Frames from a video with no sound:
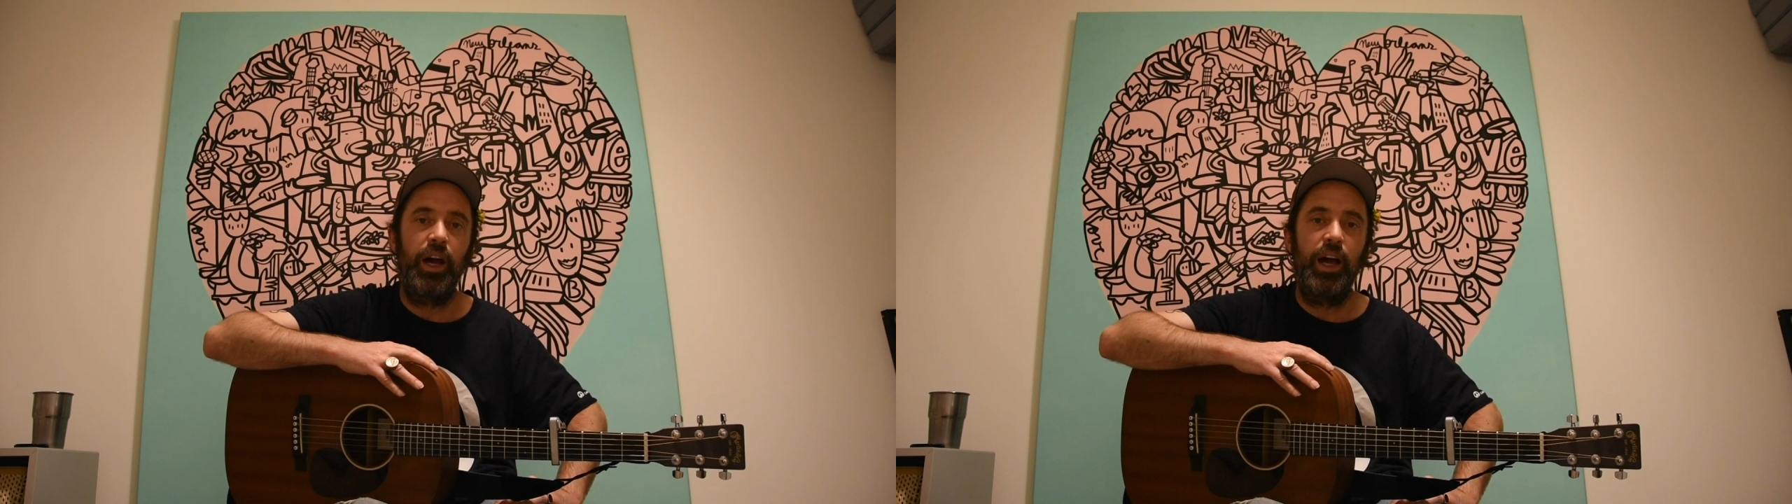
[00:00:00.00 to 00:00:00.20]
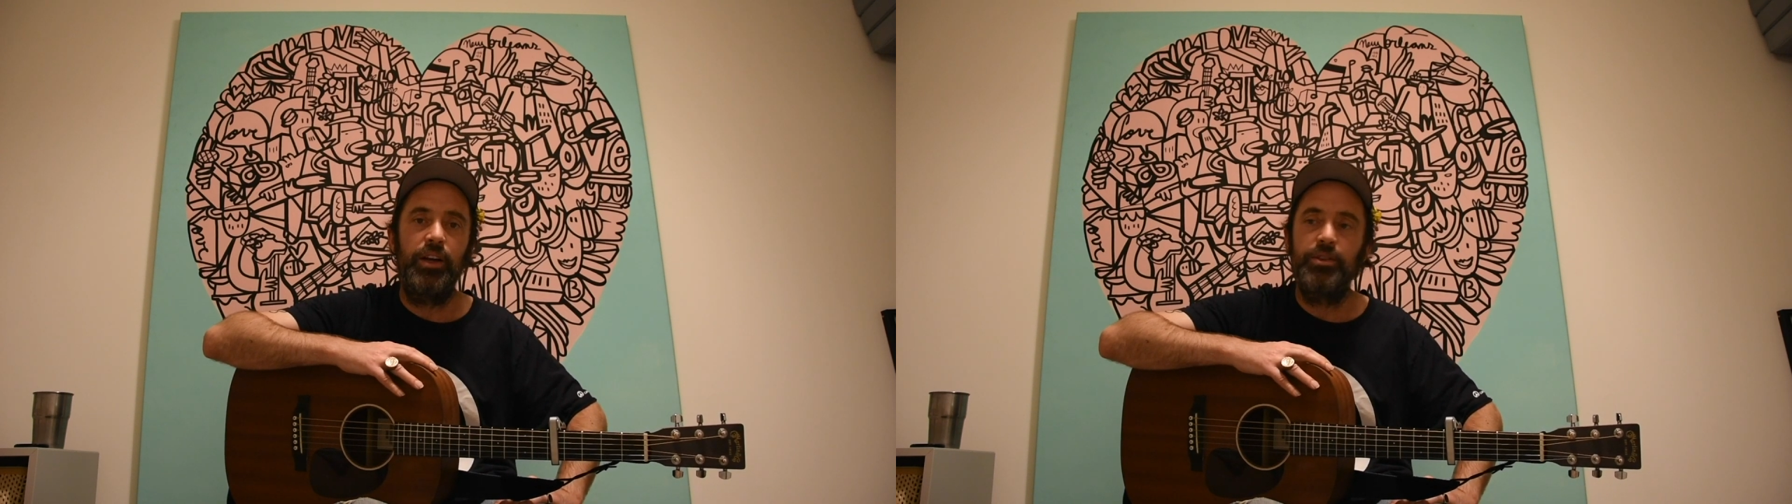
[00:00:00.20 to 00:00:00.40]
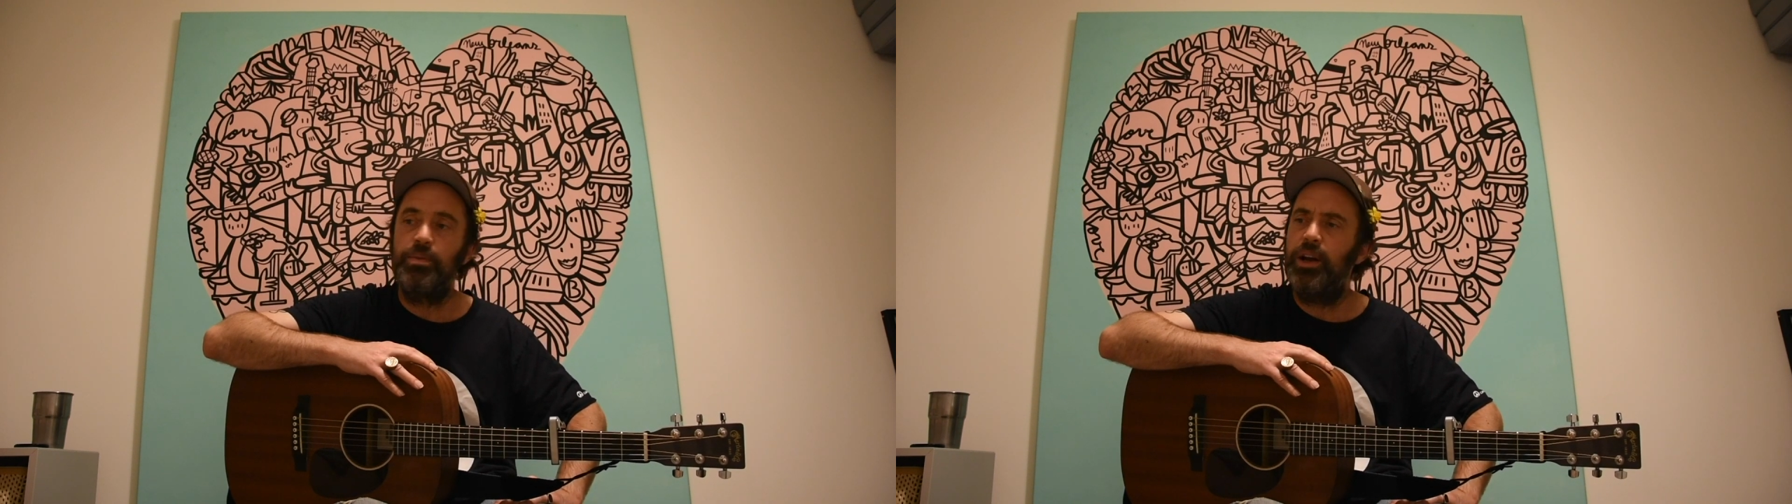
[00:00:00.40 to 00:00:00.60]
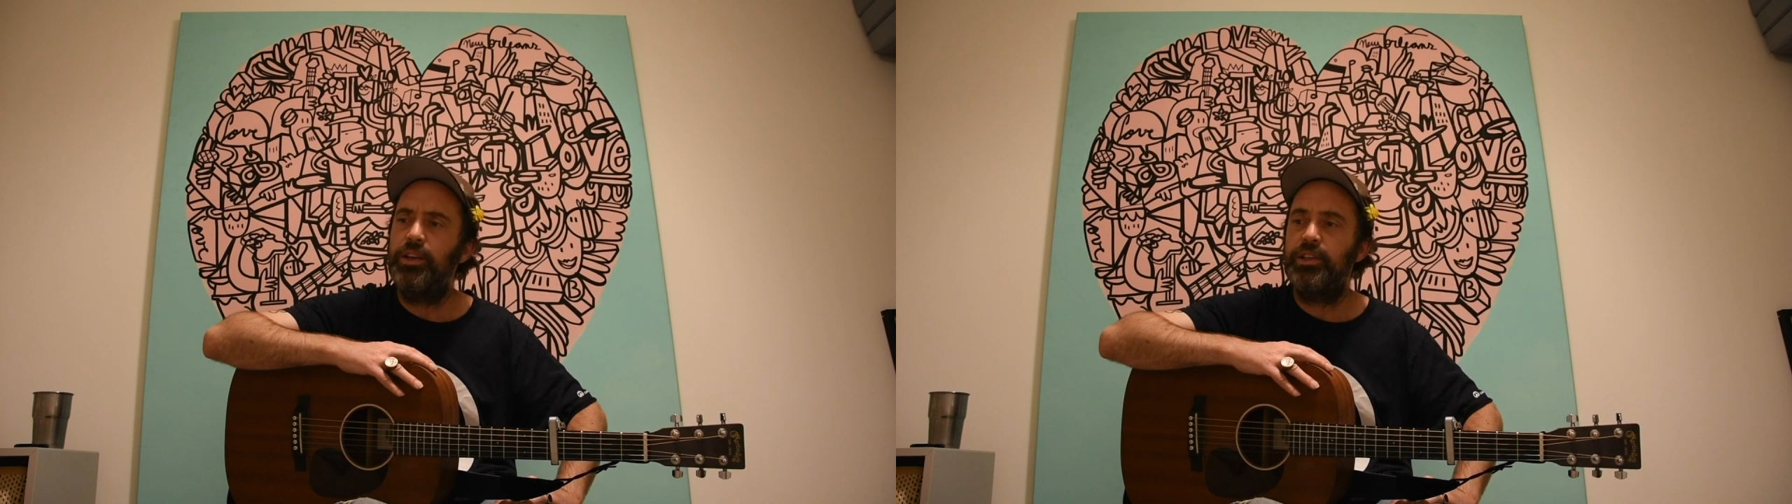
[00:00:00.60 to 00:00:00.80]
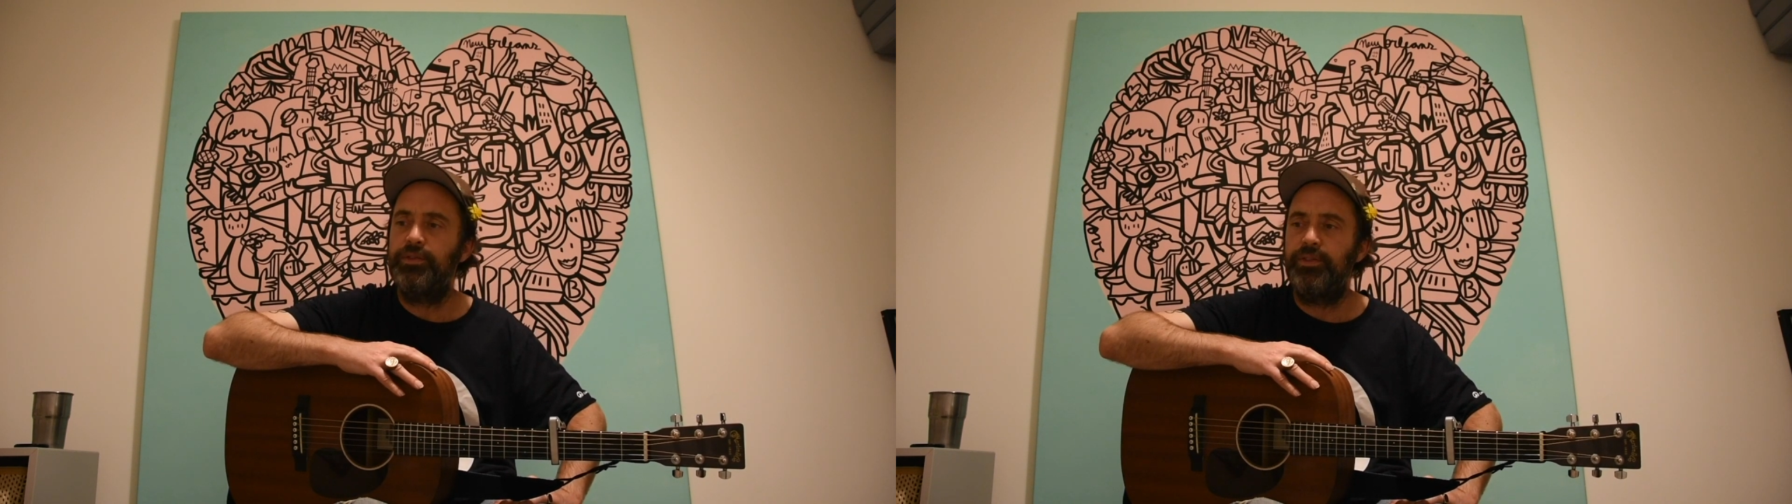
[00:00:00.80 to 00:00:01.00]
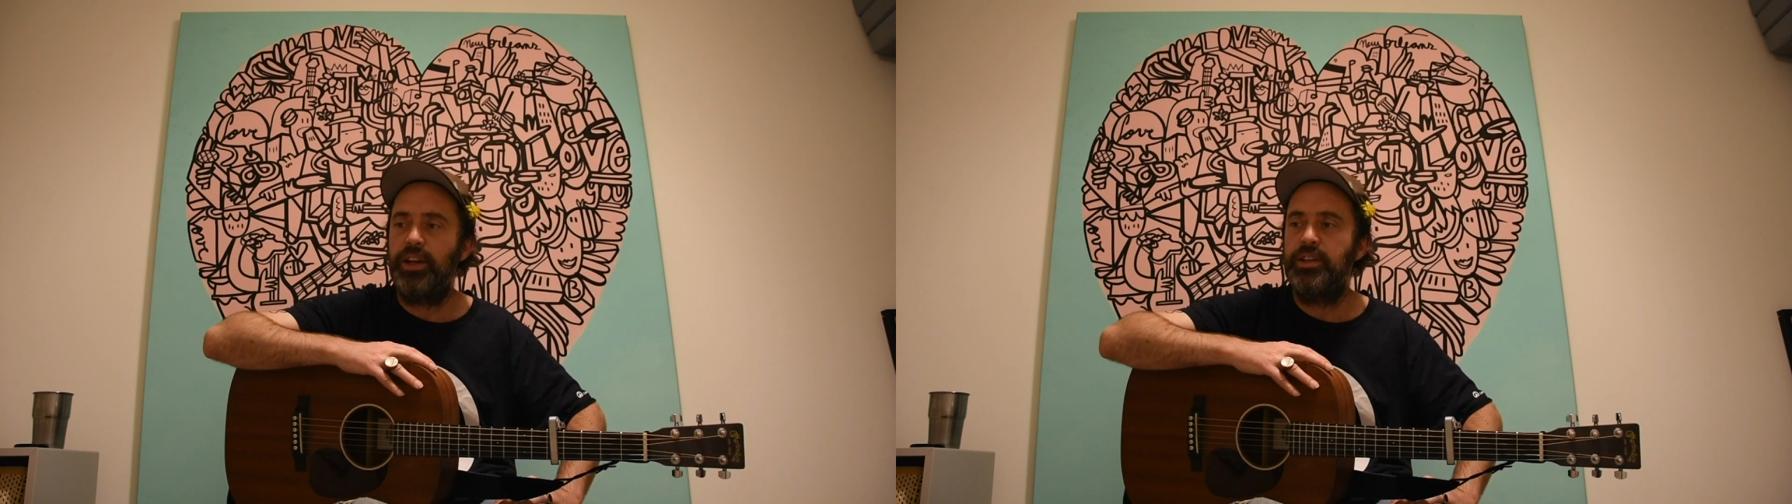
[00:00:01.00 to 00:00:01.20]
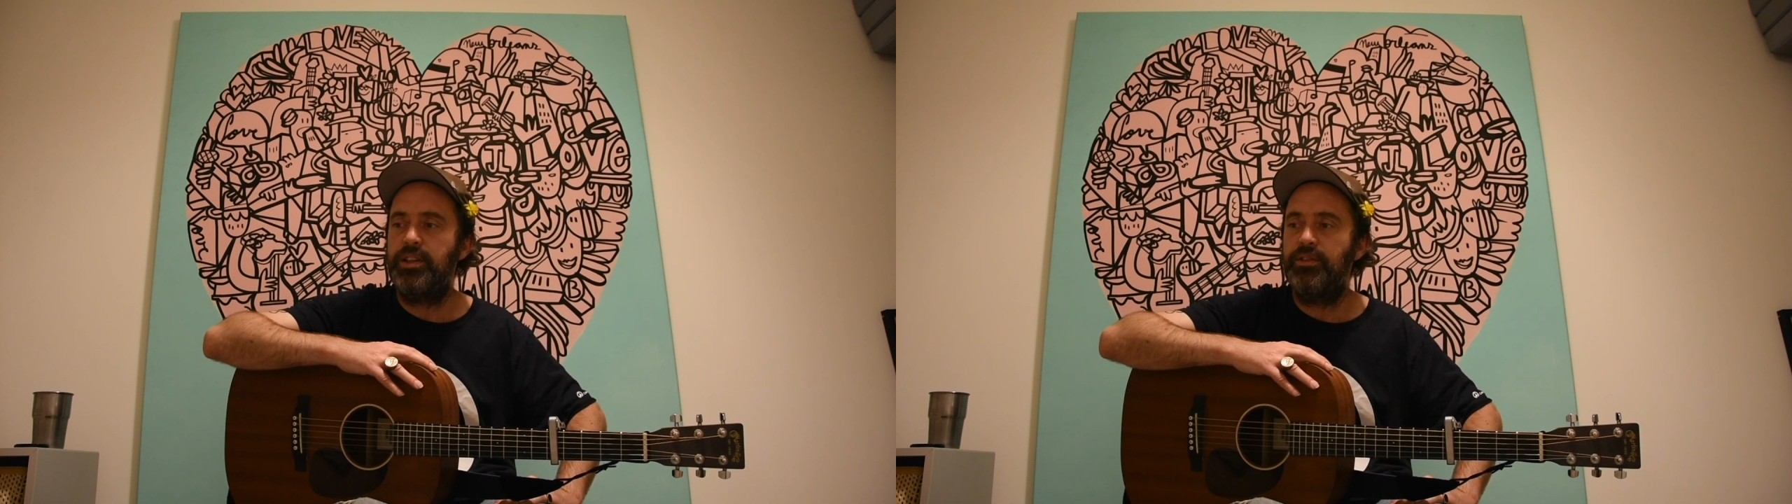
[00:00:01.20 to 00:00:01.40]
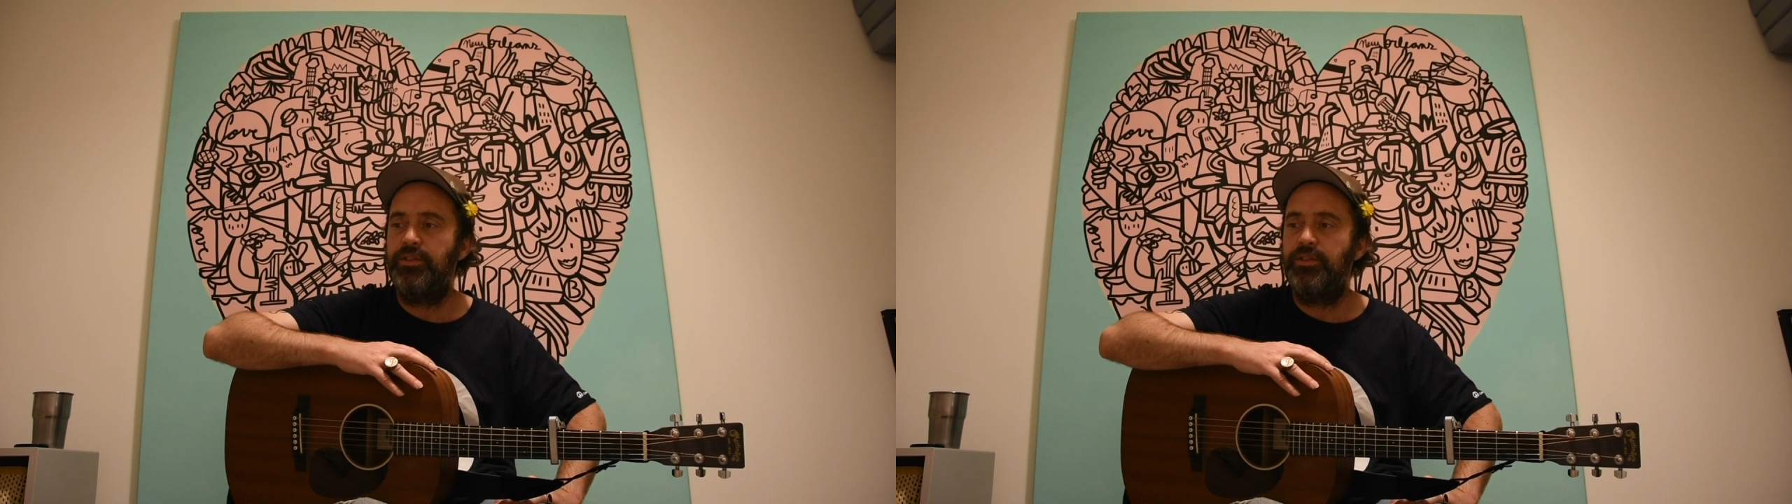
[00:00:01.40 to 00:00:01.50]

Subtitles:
like as well as friends and